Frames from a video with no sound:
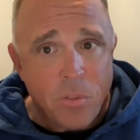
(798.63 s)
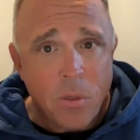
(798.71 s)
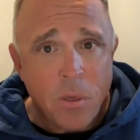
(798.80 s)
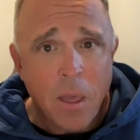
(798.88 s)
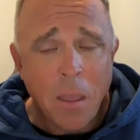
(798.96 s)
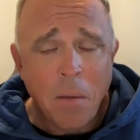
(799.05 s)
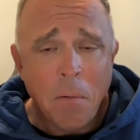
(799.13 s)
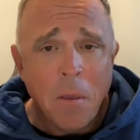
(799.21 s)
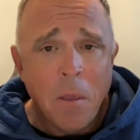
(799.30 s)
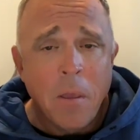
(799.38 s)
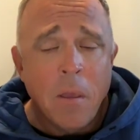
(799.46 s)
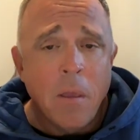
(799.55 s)
Okay.
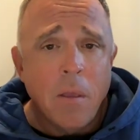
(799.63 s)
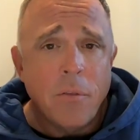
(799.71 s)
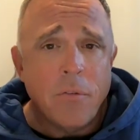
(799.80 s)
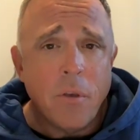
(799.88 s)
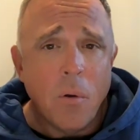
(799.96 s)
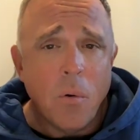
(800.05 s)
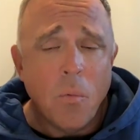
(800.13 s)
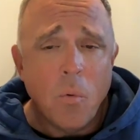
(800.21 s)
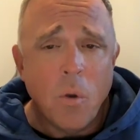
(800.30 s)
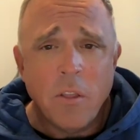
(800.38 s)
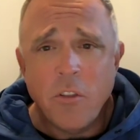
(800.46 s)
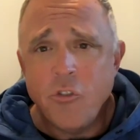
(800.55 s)
So
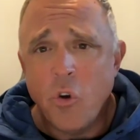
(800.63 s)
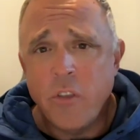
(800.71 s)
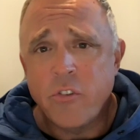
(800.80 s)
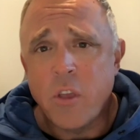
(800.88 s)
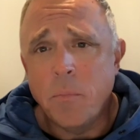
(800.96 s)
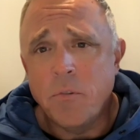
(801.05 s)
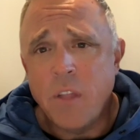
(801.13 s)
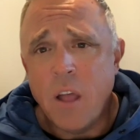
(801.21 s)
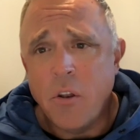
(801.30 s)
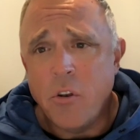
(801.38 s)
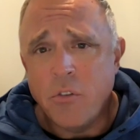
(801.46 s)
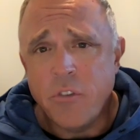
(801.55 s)
really the choice comes
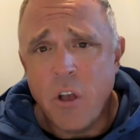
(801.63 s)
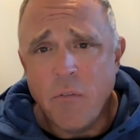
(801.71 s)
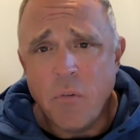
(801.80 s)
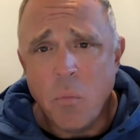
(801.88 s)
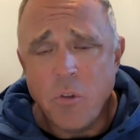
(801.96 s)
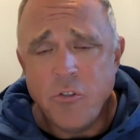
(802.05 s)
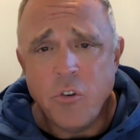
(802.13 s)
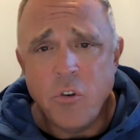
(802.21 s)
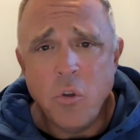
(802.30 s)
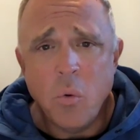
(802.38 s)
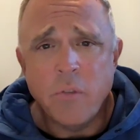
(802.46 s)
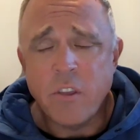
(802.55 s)
down to yourself and what you
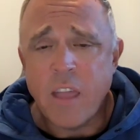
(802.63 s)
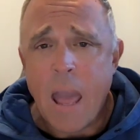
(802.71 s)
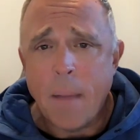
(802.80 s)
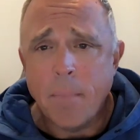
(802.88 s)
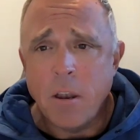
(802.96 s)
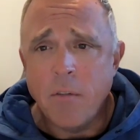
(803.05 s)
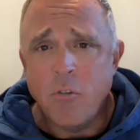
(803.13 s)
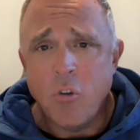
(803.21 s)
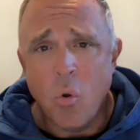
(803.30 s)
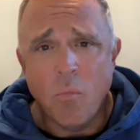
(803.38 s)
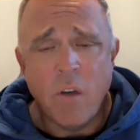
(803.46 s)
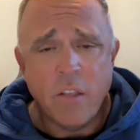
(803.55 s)
do as a captain of
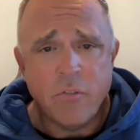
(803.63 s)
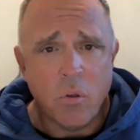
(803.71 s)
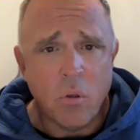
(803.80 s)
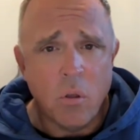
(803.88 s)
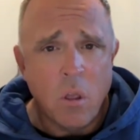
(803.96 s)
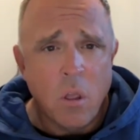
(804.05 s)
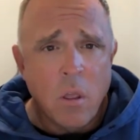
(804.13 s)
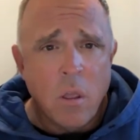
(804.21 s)
your own vessel.